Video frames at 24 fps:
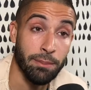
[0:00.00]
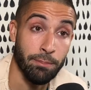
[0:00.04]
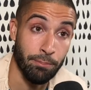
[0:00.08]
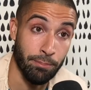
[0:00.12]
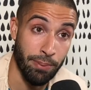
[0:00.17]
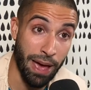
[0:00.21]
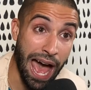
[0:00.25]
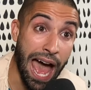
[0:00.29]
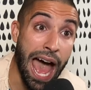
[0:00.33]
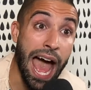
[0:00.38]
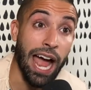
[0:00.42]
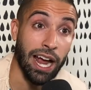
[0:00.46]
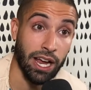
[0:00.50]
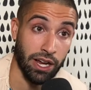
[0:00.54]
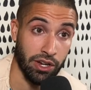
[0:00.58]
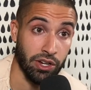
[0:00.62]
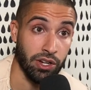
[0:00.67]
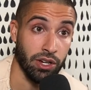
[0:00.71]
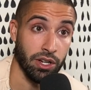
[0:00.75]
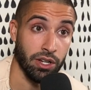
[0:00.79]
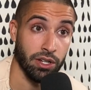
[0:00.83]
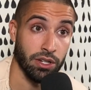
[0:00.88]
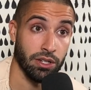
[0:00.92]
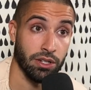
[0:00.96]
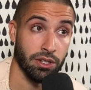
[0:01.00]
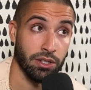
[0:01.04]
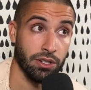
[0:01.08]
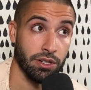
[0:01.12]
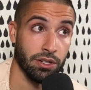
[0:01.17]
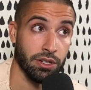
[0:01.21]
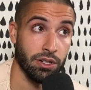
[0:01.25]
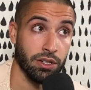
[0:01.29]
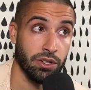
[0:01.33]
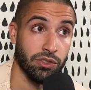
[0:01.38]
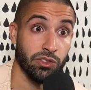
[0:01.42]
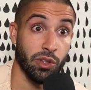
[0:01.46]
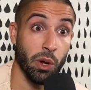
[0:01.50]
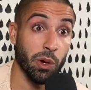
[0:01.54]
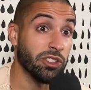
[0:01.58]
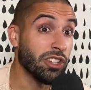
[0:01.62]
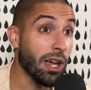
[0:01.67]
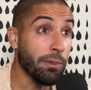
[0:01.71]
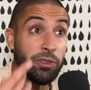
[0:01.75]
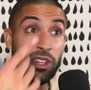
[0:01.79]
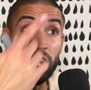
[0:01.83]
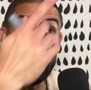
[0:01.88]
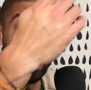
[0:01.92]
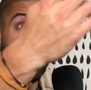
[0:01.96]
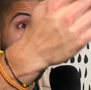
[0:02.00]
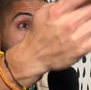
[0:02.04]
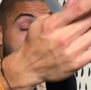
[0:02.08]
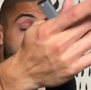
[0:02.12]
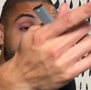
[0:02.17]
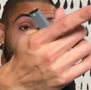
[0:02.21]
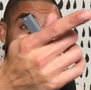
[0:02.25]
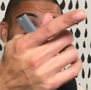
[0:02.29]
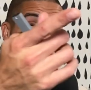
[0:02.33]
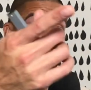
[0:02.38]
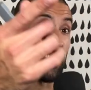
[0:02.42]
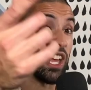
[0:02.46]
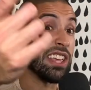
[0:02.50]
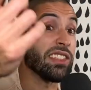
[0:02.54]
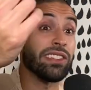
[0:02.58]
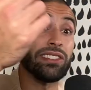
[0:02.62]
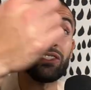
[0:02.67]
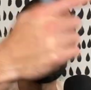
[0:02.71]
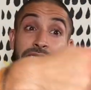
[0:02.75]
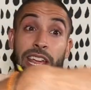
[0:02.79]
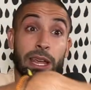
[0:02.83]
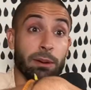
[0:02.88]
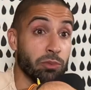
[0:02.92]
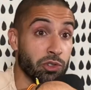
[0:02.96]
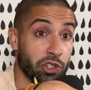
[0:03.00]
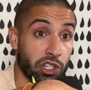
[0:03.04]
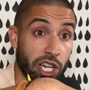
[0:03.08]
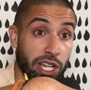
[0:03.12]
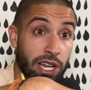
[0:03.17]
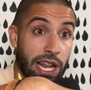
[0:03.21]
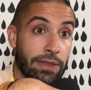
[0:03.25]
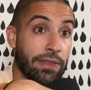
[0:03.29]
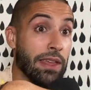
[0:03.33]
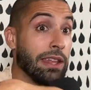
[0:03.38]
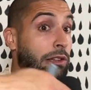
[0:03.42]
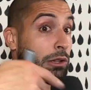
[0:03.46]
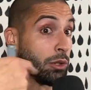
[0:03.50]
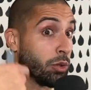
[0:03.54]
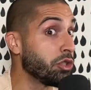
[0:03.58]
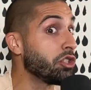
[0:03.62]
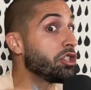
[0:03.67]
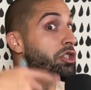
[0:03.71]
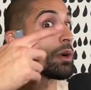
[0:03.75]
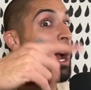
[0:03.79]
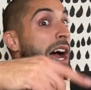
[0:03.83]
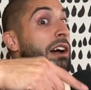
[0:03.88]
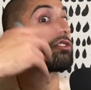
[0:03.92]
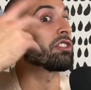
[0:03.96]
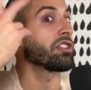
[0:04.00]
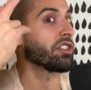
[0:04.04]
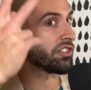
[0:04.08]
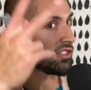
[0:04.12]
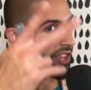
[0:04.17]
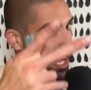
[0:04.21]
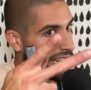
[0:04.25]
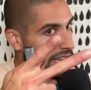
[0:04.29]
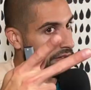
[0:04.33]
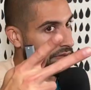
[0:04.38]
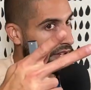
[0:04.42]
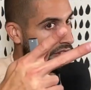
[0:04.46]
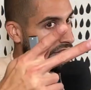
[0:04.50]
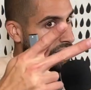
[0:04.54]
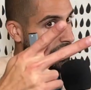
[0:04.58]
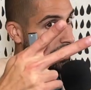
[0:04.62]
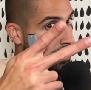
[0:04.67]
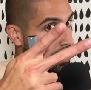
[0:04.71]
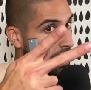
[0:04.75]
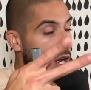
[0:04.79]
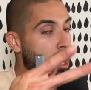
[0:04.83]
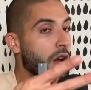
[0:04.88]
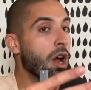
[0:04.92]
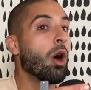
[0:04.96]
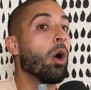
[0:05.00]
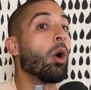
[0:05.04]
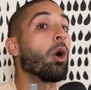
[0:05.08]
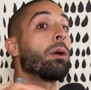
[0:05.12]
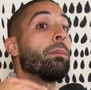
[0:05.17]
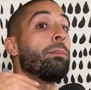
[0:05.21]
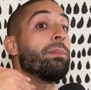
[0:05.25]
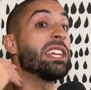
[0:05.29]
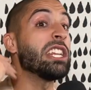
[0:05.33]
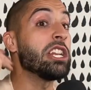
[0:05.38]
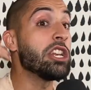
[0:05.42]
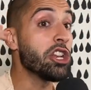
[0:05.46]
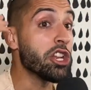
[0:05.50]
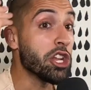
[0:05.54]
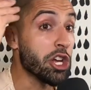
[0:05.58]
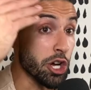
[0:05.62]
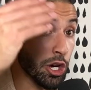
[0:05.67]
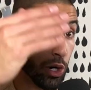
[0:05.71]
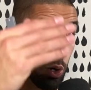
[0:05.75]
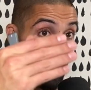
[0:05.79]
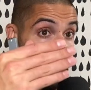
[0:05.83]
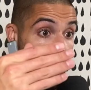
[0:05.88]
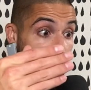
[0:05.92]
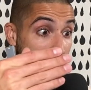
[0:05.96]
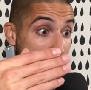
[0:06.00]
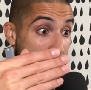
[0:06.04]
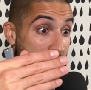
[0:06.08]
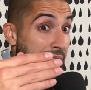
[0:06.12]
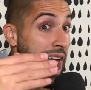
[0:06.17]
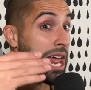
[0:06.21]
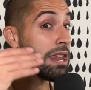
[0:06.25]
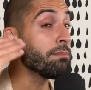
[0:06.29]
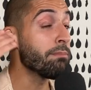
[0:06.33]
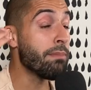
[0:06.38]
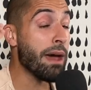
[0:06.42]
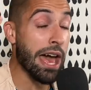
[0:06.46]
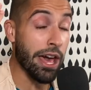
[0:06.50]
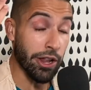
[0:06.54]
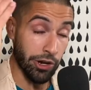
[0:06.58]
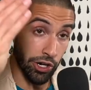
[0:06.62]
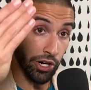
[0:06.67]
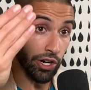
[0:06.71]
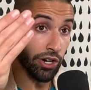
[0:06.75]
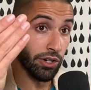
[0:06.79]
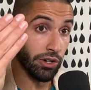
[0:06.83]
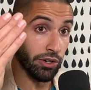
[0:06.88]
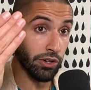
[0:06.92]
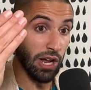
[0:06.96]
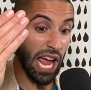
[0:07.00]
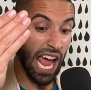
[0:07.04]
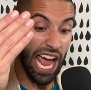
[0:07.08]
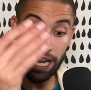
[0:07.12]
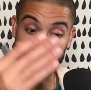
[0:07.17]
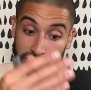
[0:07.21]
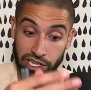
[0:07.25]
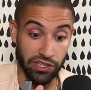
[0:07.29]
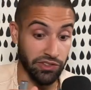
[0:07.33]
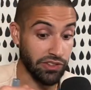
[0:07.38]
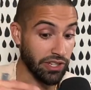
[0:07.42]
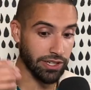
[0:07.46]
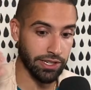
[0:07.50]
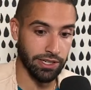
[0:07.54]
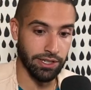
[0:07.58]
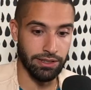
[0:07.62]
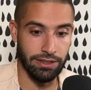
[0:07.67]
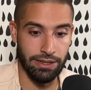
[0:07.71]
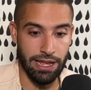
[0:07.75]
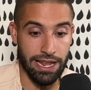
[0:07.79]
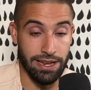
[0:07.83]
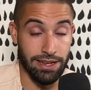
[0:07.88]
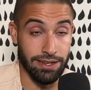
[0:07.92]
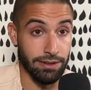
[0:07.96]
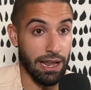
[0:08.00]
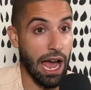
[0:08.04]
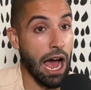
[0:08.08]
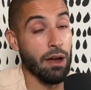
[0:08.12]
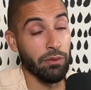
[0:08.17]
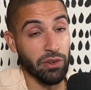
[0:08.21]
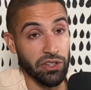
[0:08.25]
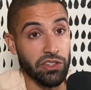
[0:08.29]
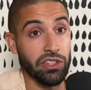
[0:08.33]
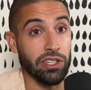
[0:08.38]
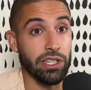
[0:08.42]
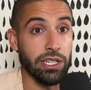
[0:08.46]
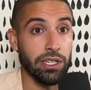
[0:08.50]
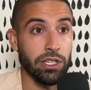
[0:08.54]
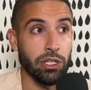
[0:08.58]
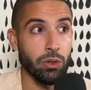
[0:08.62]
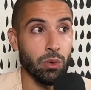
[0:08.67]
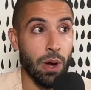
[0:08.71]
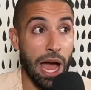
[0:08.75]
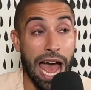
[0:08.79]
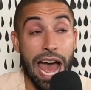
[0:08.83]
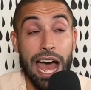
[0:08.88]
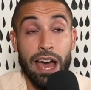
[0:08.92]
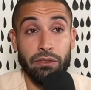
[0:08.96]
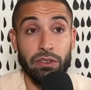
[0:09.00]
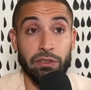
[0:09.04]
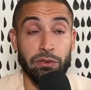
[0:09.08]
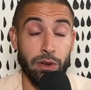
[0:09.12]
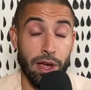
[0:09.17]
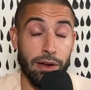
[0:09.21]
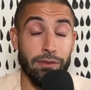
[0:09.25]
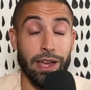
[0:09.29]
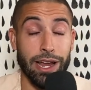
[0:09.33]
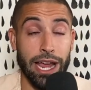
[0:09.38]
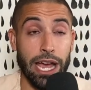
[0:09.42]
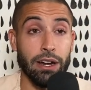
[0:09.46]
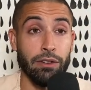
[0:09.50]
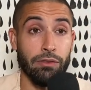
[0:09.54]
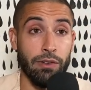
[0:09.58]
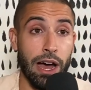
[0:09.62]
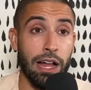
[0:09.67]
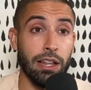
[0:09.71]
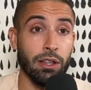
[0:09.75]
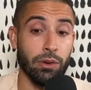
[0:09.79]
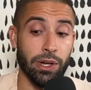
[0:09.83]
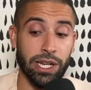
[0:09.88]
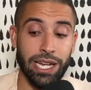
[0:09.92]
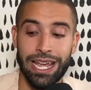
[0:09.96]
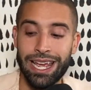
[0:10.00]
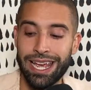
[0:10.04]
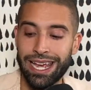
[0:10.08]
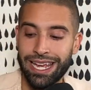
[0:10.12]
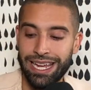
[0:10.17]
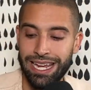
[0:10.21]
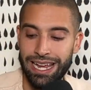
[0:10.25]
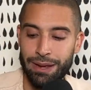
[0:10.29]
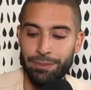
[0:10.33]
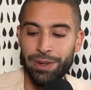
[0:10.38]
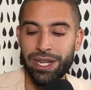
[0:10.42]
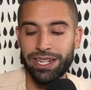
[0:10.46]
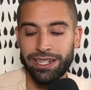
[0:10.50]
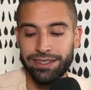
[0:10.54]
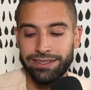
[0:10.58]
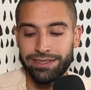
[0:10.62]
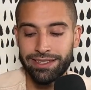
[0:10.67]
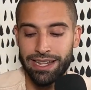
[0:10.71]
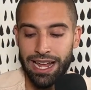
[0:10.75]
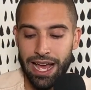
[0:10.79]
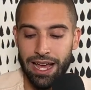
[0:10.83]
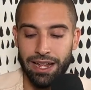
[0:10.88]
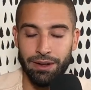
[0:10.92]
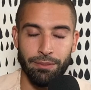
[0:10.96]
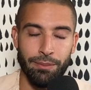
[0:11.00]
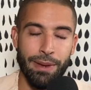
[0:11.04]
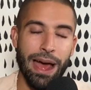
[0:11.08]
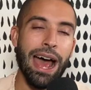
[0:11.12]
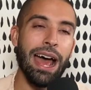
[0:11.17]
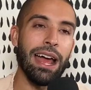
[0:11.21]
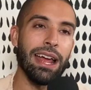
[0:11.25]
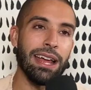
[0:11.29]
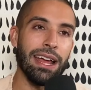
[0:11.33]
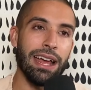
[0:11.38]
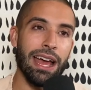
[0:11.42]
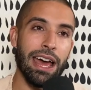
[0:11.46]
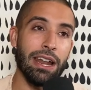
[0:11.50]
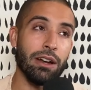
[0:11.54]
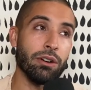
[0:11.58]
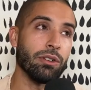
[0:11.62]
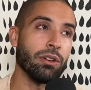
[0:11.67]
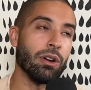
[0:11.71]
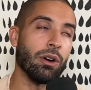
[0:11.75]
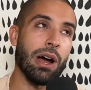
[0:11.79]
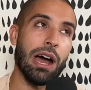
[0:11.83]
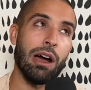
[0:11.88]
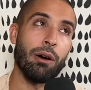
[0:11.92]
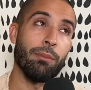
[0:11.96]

back. So it's up to him to say the same shit and then lose you after the second visit or be new and better. And, and obviously you have if you have that kind of following. I mean, it's not. I don't know how